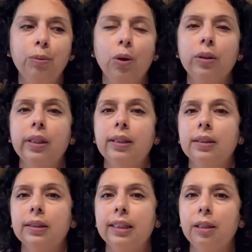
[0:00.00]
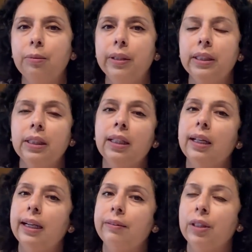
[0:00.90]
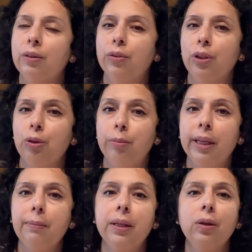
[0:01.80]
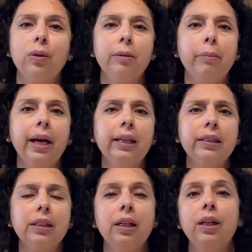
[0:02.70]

or there is a celebration, arrival of a new baby, or a marriage,